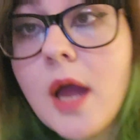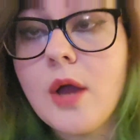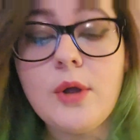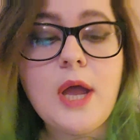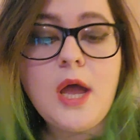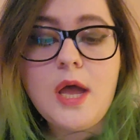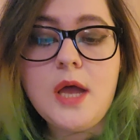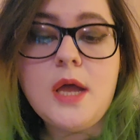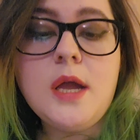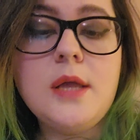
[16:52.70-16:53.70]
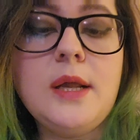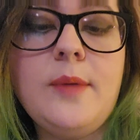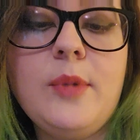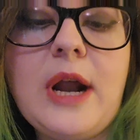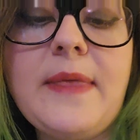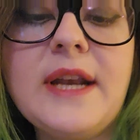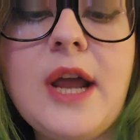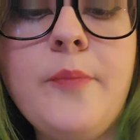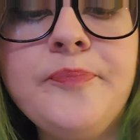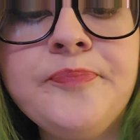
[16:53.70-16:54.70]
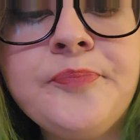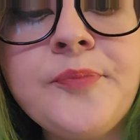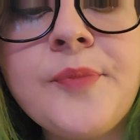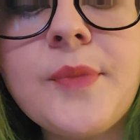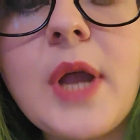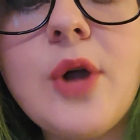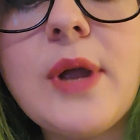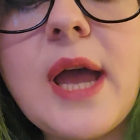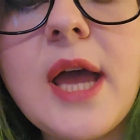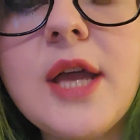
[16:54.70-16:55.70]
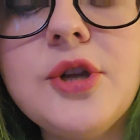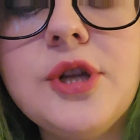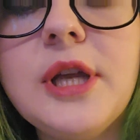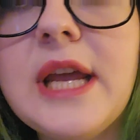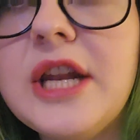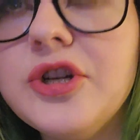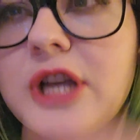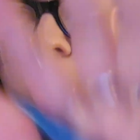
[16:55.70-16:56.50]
that, okay, and then I'm gonna write that down, okay, good energy,